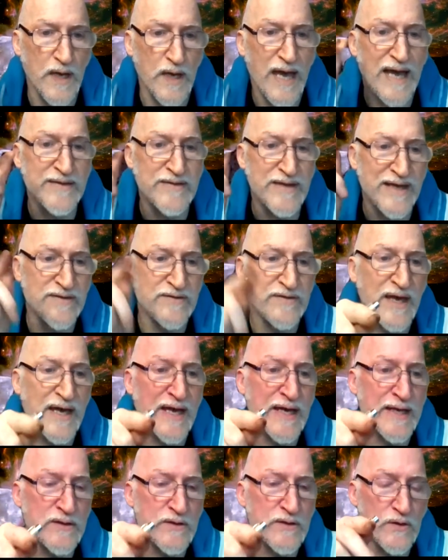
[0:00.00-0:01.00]
And, and, then,
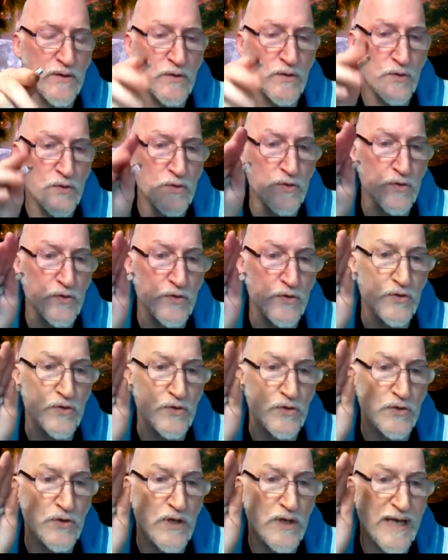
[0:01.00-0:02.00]
then
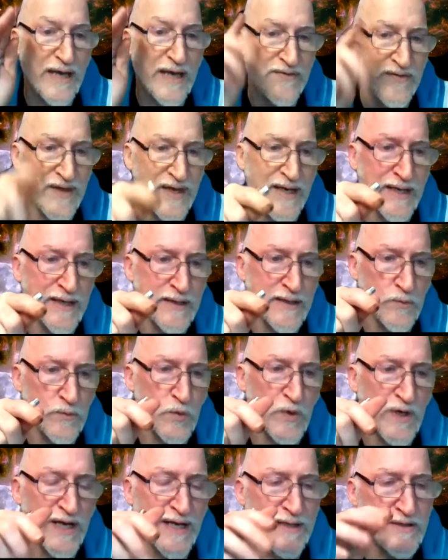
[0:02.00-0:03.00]
and then
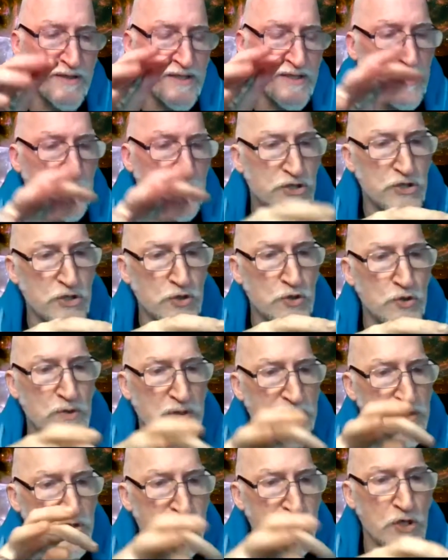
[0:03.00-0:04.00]
what I teach you
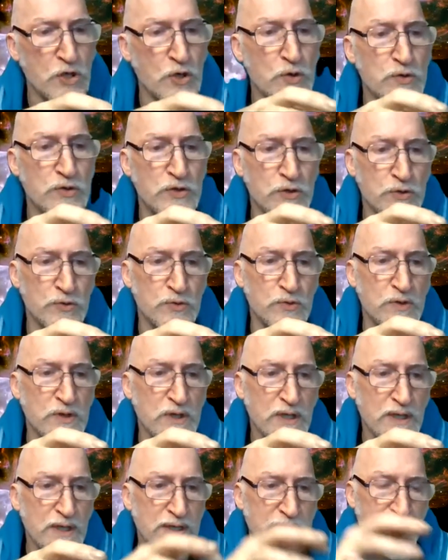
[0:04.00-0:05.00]
and show you,
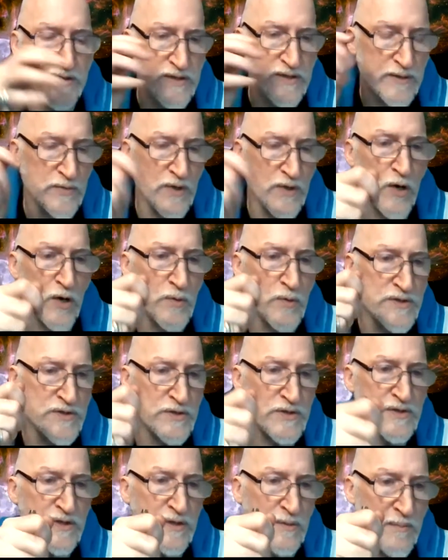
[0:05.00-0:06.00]
because I'm always
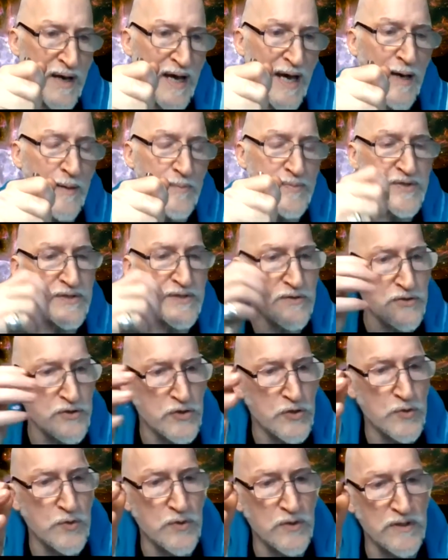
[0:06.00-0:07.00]
using maps and the
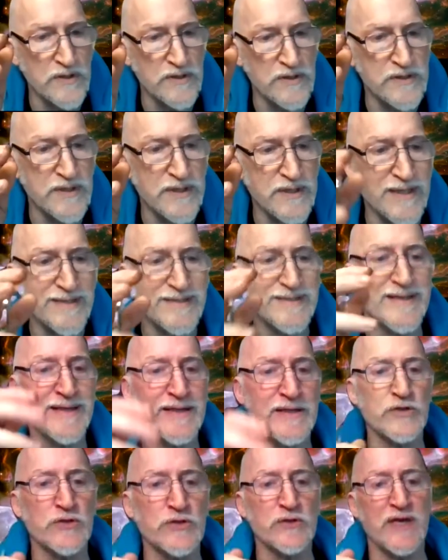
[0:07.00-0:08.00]
tools,
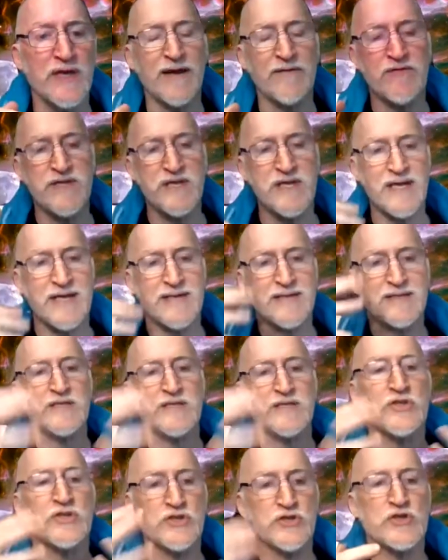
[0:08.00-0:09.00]
then everything I
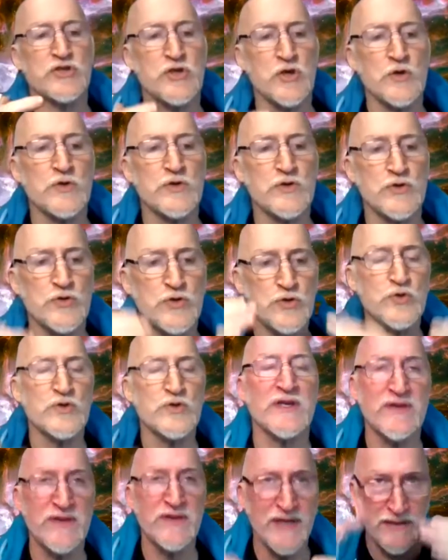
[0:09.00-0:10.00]
teach and show you, you
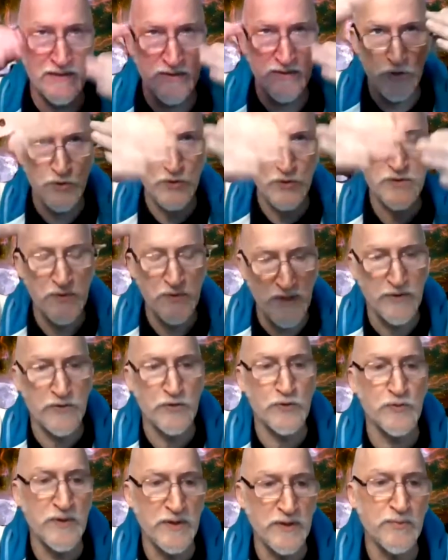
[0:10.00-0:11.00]
can then use with
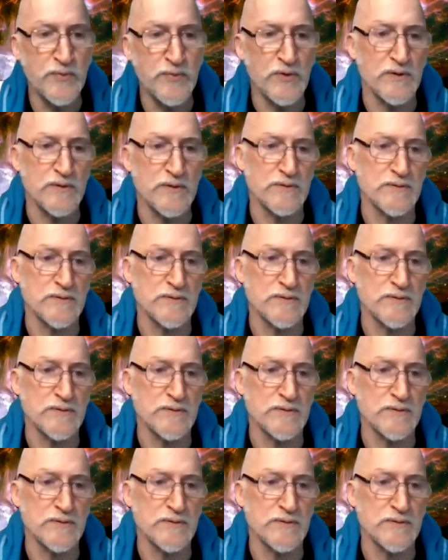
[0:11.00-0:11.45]
other people.